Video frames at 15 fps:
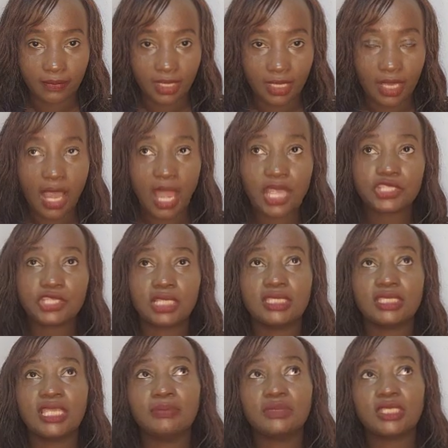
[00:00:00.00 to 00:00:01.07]
Actually,
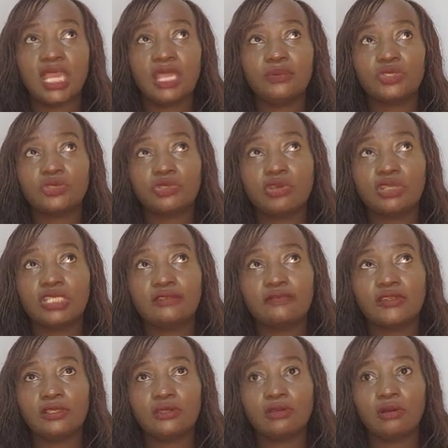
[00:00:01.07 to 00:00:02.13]
sometimes we don't
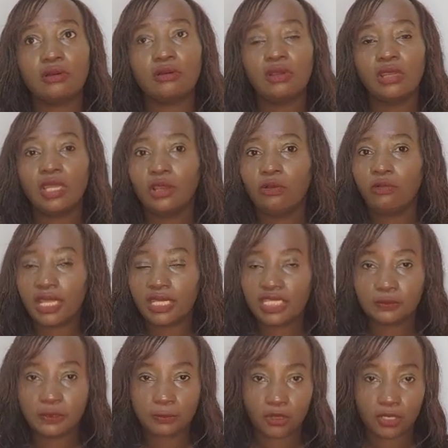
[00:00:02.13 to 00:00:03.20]
even know where these
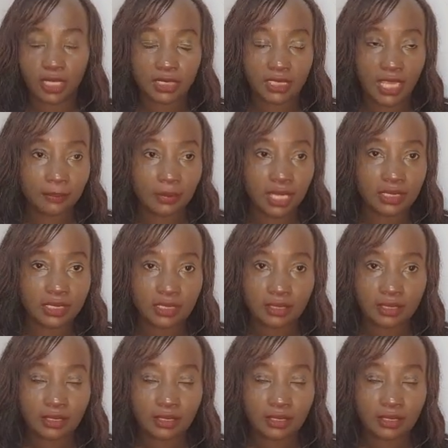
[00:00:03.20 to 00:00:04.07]
people get their money.